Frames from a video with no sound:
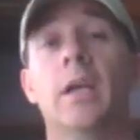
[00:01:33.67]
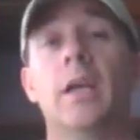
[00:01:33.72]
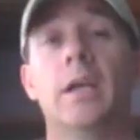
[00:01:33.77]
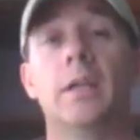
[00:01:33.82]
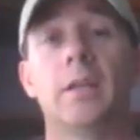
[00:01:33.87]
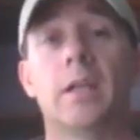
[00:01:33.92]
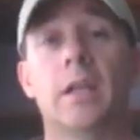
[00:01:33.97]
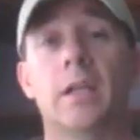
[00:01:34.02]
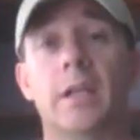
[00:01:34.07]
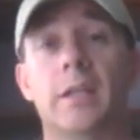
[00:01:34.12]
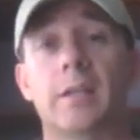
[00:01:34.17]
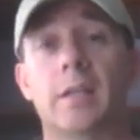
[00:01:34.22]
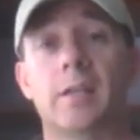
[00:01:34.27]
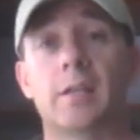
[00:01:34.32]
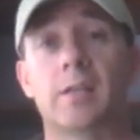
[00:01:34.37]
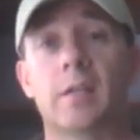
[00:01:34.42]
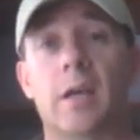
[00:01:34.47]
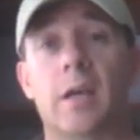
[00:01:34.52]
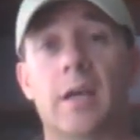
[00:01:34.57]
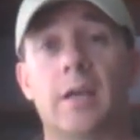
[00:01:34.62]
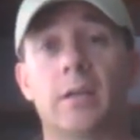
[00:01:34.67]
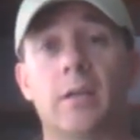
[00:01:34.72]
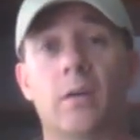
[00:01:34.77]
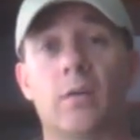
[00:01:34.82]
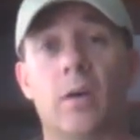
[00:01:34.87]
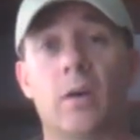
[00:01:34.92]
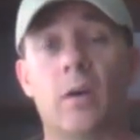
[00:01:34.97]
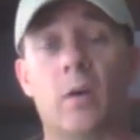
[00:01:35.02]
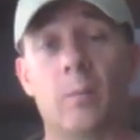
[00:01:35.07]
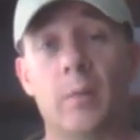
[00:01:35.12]
And then I'll let that slide go
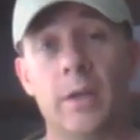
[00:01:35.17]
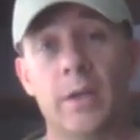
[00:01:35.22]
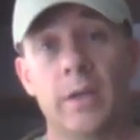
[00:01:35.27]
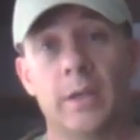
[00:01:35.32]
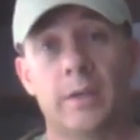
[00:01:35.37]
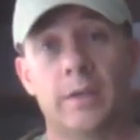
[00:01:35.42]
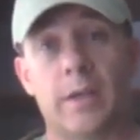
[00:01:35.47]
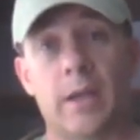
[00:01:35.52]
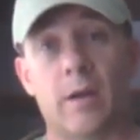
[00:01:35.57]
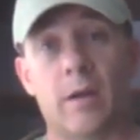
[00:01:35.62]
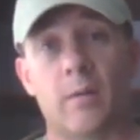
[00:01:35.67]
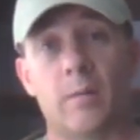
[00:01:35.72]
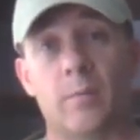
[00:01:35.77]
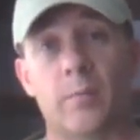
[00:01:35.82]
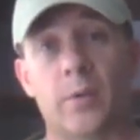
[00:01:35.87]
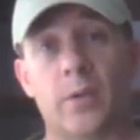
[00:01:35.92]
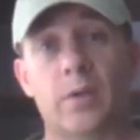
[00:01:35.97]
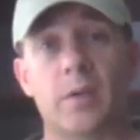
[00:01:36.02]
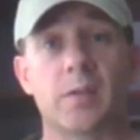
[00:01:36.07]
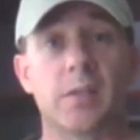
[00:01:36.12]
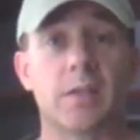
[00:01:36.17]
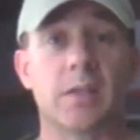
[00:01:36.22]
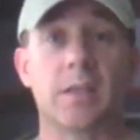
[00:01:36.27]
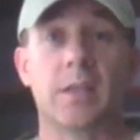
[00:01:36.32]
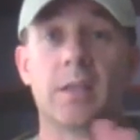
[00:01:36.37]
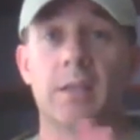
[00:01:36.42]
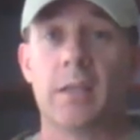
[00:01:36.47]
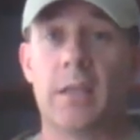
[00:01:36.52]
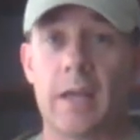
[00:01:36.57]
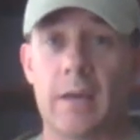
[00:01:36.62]
home. Now, because it
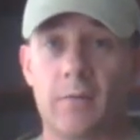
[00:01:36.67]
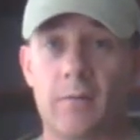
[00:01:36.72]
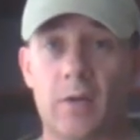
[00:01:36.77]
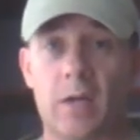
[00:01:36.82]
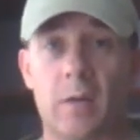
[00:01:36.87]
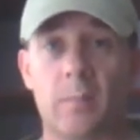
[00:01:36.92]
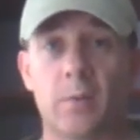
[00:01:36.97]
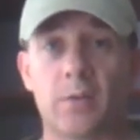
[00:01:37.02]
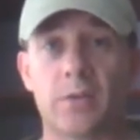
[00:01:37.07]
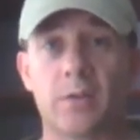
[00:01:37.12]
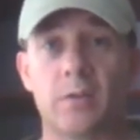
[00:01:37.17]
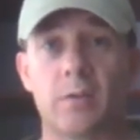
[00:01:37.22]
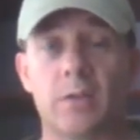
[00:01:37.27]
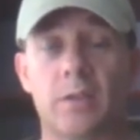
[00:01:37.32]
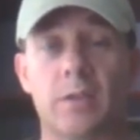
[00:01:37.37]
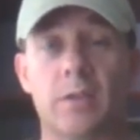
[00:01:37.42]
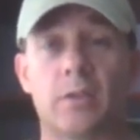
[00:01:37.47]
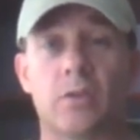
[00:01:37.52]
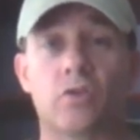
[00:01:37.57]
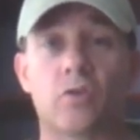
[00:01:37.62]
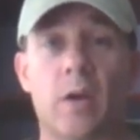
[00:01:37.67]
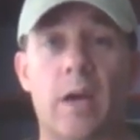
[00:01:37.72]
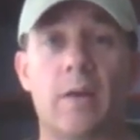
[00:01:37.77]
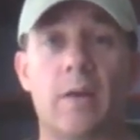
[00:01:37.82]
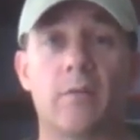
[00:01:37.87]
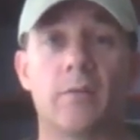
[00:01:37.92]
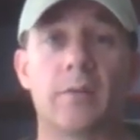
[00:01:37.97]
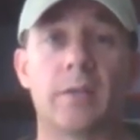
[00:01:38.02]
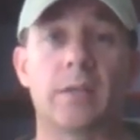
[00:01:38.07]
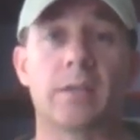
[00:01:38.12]
didn't have an opportunity to
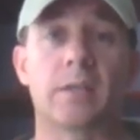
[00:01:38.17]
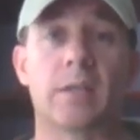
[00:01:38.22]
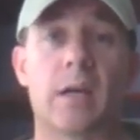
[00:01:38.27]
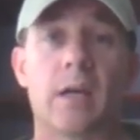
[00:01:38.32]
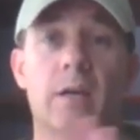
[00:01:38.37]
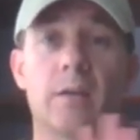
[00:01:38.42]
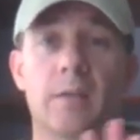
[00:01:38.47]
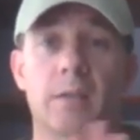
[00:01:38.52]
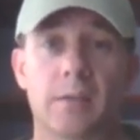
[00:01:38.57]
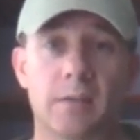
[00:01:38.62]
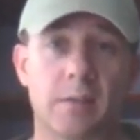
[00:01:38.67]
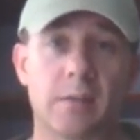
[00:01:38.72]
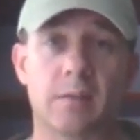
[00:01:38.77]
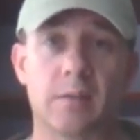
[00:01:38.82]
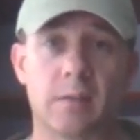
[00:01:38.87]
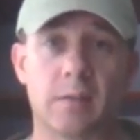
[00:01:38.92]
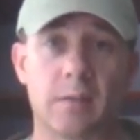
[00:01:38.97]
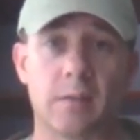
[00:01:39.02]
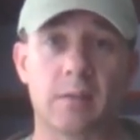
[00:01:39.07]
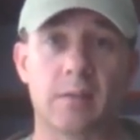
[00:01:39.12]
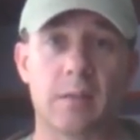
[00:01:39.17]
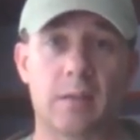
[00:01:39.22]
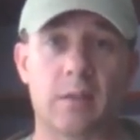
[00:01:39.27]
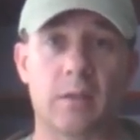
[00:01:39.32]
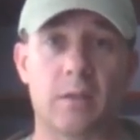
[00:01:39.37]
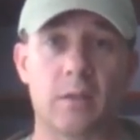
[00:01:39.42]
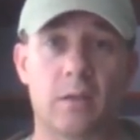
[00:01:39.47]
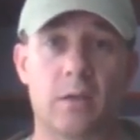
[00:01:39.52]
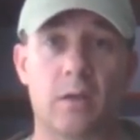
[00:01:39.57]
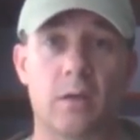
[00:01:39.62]
travel the entire distance as this thing
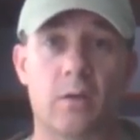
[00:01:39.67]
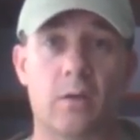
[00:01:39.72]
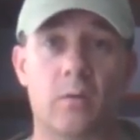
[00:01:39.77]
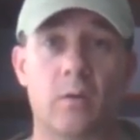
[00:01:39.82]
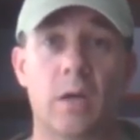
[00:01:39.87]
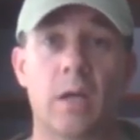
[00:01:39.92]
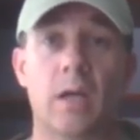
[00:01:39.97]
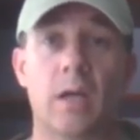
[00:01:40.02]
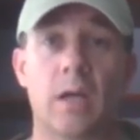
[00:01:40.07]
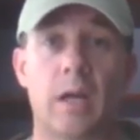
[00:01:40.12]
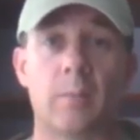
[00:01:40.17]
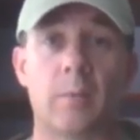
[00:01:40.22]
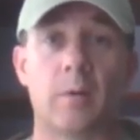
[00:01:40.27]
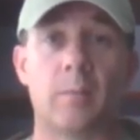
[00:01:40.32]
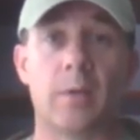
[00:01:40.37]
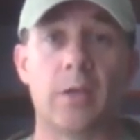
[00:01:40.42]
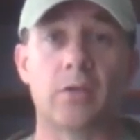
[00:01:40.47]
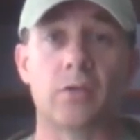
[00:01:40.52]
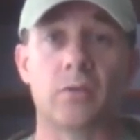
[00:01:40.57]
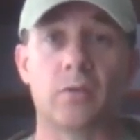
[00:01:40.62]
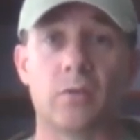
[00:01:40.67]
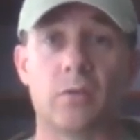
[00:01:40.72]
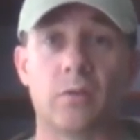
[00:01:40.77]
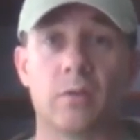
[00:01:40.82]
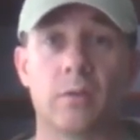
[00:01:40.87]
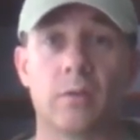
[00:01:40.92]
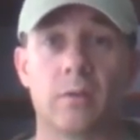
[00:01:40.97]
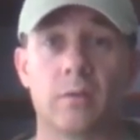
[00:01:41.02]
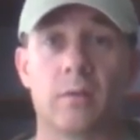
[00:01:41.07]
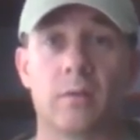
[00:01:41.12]
can go, I'm going to make
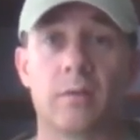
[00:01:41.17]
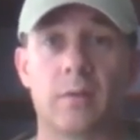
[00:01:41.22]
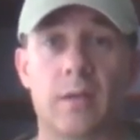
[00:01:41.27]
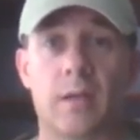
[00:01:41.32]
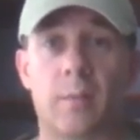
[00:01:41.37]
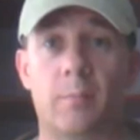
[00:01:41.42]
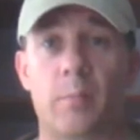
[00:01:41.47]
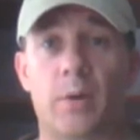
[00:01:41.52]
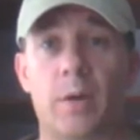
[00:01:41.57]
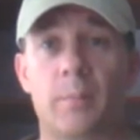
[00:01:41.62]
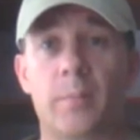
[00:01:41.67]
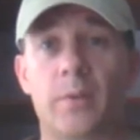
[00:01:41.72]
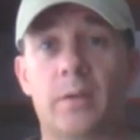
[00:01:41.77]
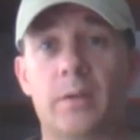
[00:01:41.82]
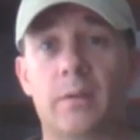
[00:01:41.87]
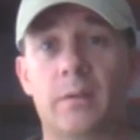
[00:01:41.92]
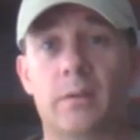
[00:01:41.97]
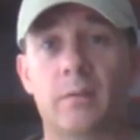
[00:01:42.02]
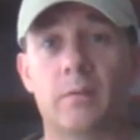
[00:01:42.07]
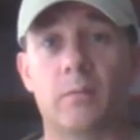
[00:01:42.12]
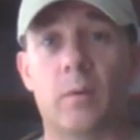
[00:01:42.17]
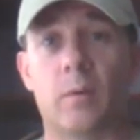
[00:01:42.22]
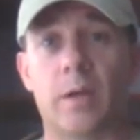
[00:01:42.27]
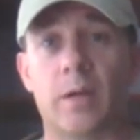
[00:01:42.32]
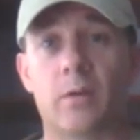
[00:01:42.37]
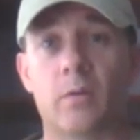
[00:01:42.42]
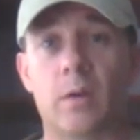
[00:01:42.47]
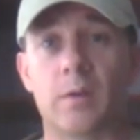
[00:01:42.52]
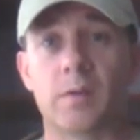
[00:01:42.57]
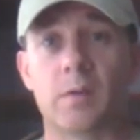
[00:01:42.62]
sure that I bump it
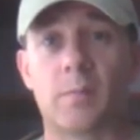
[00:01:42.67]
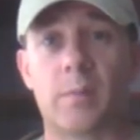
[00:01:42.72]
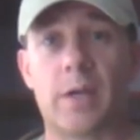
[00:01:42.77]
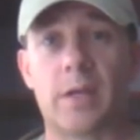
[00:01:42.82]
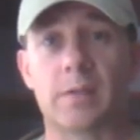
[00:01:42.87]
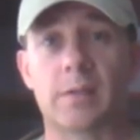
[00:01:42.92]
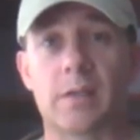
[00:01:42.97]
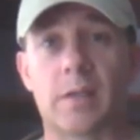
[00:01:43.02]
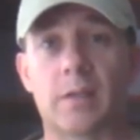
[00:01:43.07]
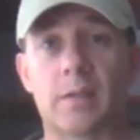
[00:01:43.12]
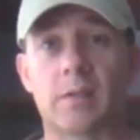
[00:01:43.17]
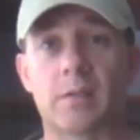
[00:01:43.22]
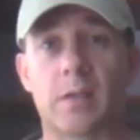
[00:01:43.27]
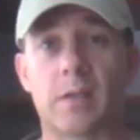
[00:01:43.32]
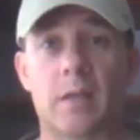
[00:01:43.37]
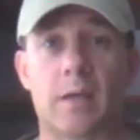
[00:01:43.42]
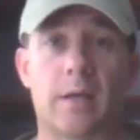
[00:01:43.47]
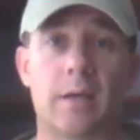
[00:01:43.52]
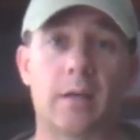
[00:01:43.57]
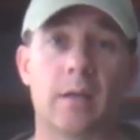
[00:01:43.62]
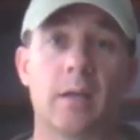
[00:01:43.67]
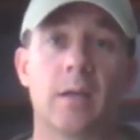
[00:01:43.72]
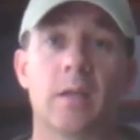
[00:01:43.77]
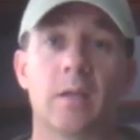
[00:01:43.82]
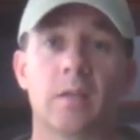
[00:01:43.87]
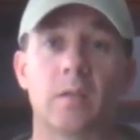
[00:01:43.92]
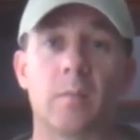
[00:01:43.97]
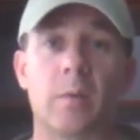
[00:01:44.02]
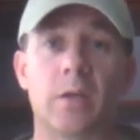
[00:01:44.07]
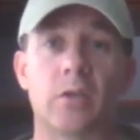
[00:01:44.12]
right across the backside of the slide
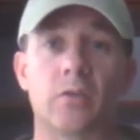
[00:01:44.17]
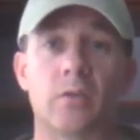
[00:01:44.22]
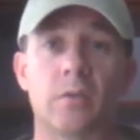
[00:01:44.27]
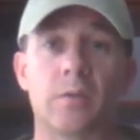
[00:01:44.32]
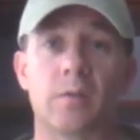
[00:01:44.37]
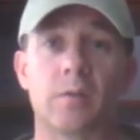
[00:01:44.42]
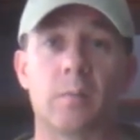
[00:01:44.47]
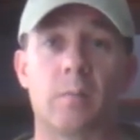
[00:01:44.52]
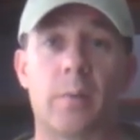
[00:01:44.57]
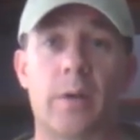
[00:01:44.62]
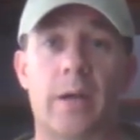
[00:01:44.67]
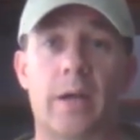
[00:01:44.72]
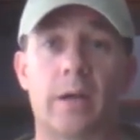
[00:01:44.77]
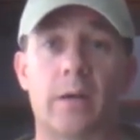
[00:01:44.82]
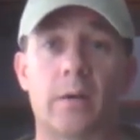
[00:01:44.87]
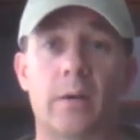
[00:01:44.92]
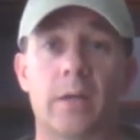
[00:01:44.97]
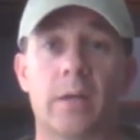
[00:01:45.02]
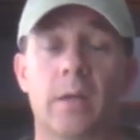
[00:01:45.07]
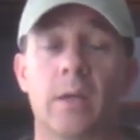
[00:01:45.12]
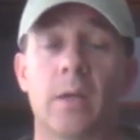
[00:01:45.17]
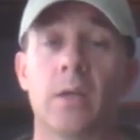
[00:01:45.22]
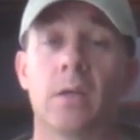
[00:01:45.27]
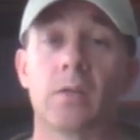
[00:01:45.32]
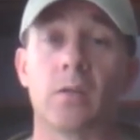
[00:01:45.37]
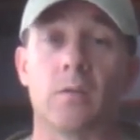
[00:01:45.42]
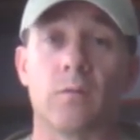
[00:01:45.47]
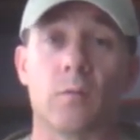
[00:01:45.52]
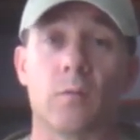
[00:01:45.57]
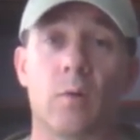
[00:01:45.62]
to make sure it's in battery.
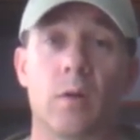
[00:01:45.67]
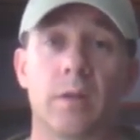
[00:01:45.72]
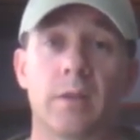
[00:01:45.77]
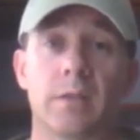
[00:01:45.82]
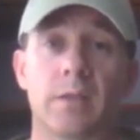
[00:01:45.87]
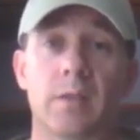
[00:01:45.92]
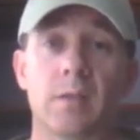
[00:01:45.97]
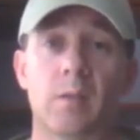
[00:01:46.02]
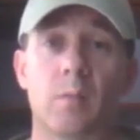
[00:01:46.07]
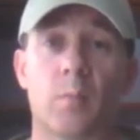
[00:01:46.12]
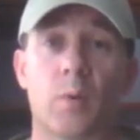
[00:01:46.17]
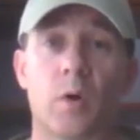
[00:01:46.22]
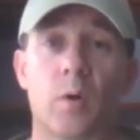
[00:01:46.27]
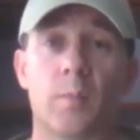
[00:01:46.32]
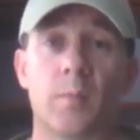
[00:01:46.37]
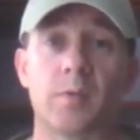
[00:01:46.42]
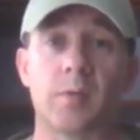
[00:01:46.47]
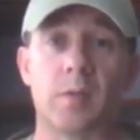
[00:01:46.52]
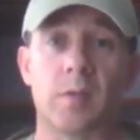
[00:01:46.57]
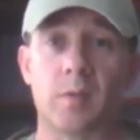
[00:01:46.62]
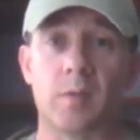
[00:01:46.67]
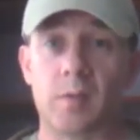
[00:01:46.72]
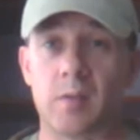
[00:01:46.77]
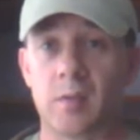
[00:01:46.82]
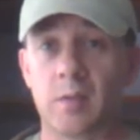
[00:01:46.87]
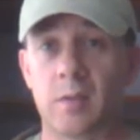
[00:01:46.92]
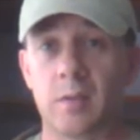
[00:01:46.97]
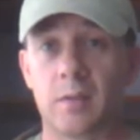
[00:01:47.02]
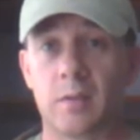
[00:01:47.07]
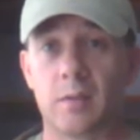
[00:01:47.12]
So for all intents and
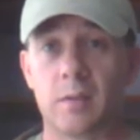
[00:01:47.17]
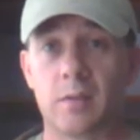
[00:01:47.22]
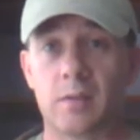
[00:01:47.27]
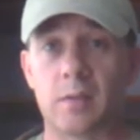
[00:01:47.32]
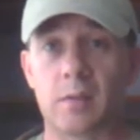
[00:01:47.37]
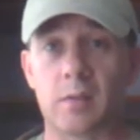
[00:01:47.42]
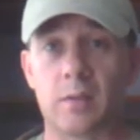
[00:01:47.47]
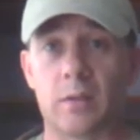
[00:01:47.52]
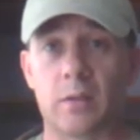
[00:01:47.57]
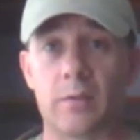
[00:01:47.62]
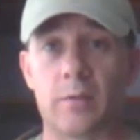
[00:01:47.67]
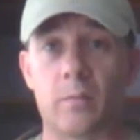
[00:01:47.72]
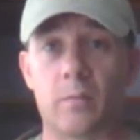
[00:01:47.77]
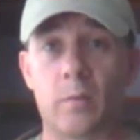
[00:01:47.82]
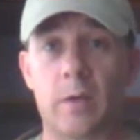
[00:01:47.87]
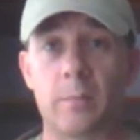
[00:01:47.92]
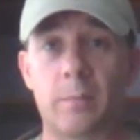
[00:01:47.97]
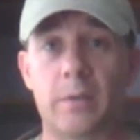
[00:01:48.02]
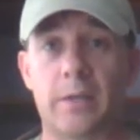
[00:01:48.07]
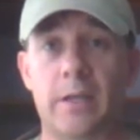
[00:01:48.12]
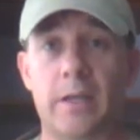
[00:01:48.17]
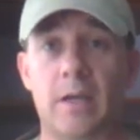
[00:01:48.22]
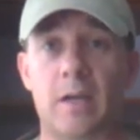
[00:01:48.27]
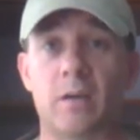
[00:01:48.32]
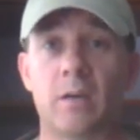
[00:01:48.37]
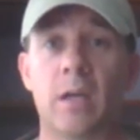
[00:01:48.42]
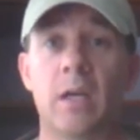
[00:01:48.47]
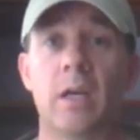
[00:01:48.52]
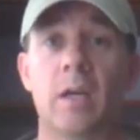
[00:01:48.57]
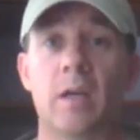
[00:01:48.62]
purposes, this is a loaded weapon
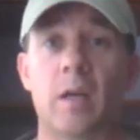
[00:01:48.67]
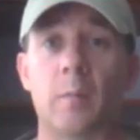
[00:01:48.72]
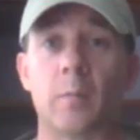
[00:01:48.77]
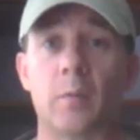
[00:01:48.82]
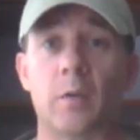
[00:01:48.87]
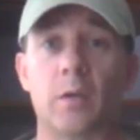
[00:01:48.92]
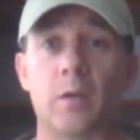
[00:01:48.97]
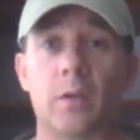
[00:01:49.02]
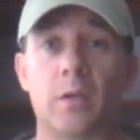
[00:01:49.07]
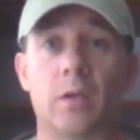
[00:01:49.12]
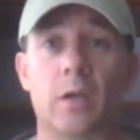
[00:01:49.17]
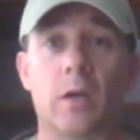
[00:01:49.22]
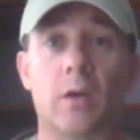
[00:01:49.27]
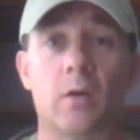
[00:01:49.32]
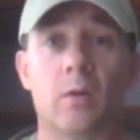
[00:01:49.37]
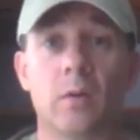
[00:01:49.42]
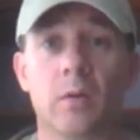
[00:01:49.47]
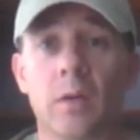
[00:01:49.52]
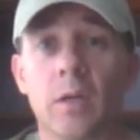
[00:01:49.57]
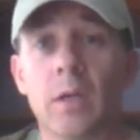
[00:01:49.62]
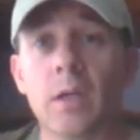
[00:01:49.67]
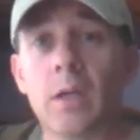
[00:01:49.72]
now. I'm good to go.